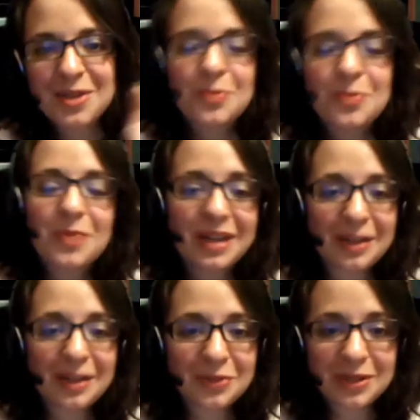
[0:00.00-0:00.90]

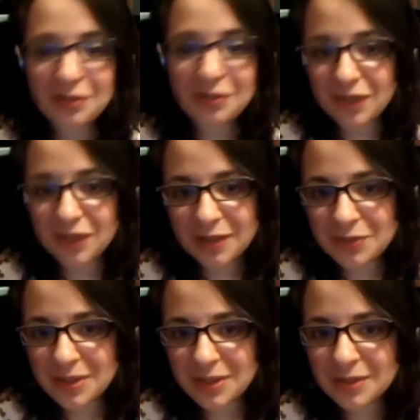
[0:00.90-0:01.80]
whenever, if I
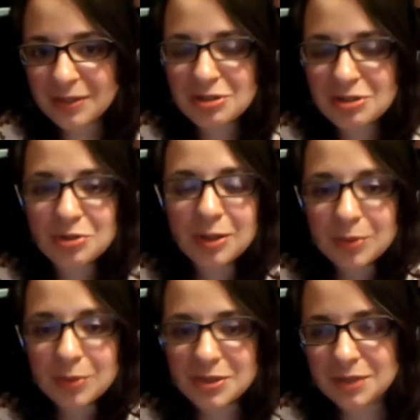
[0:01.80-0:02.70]
ever get around to doing a
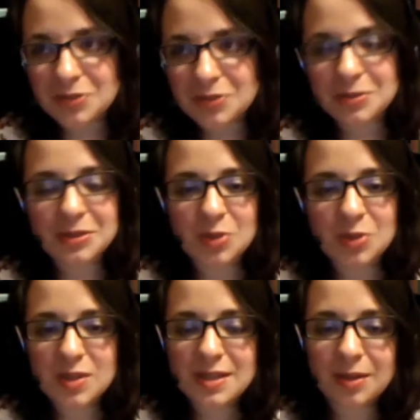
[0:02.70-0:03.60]
bookshelf tour, you
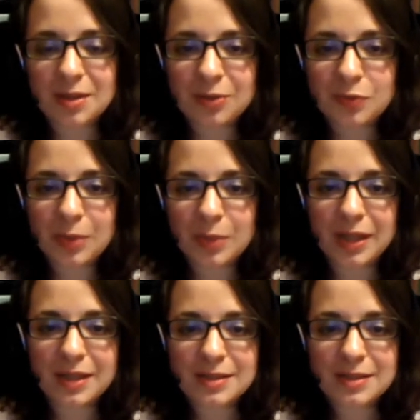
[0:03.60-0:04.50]
can see all of
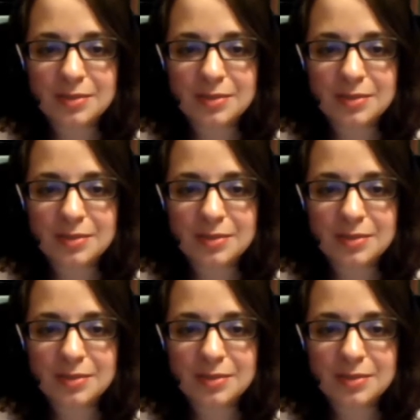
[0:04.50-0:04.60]
my